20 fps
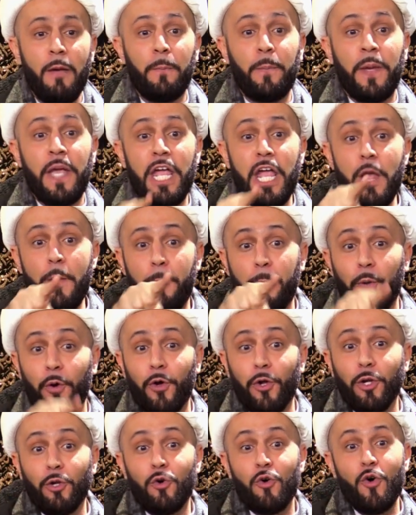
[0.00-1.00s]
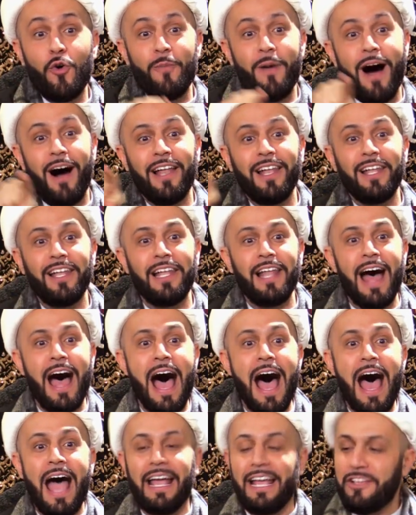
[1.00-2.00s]
people whom
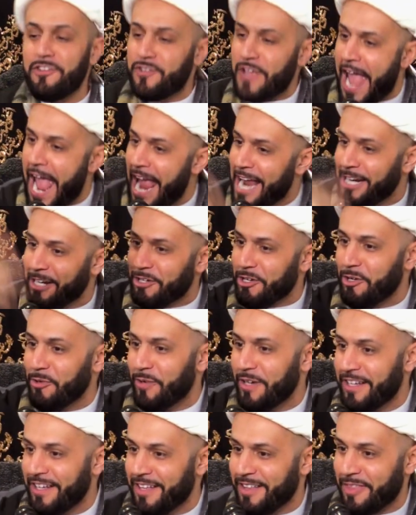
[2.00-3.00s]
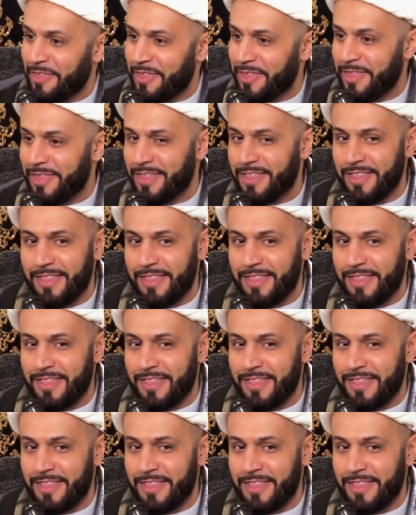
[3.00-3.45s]
Allah is angry with.